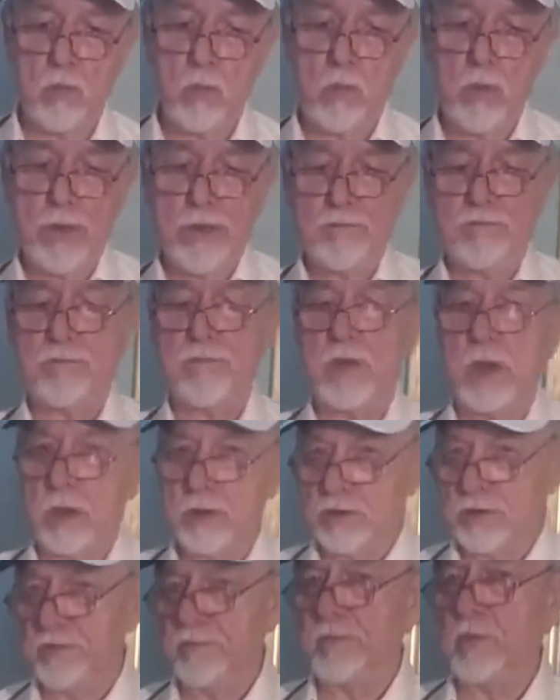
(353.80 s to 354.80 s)
we've
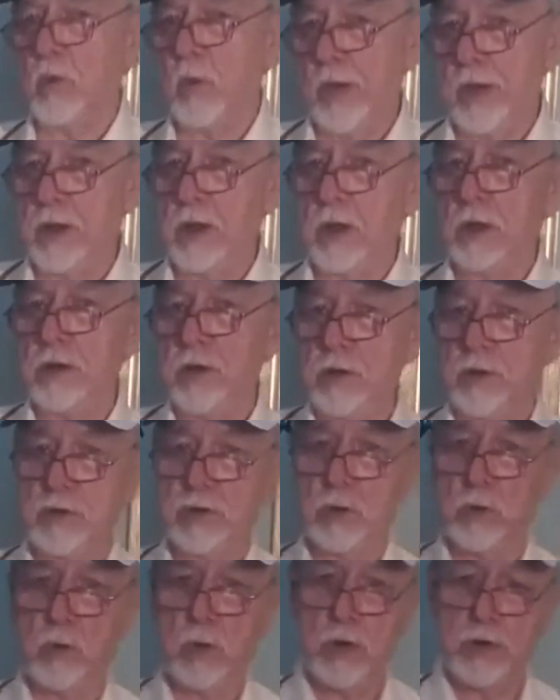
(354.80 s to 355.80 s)
done some quite
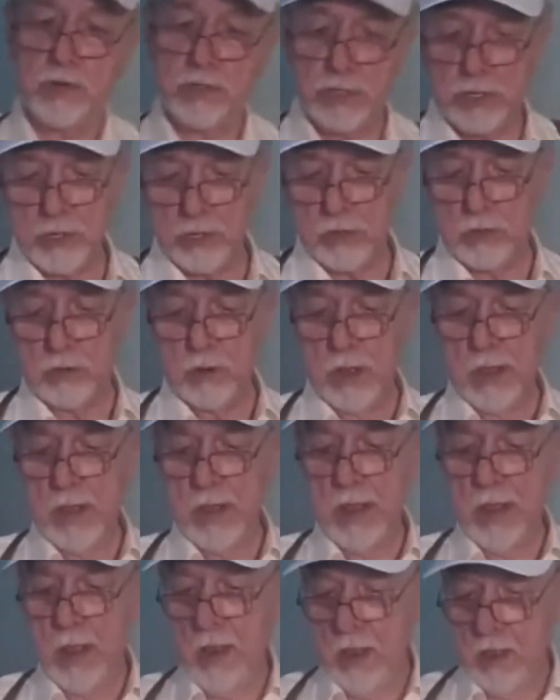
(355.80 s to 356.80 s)
unusual ones too.
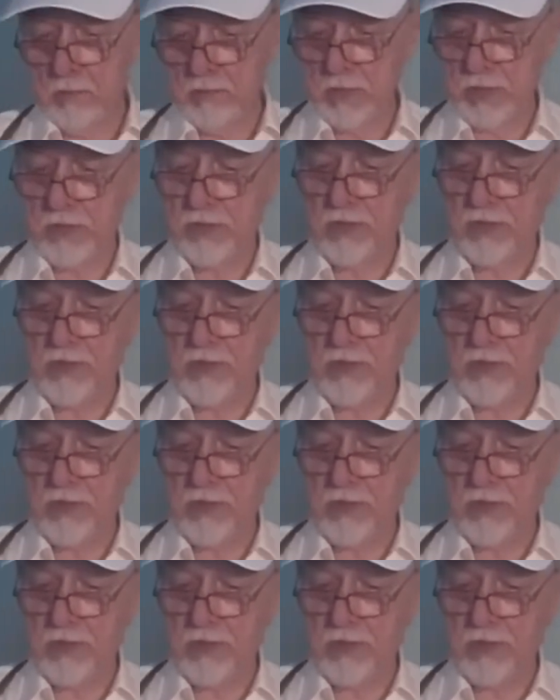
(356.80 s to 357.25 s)
But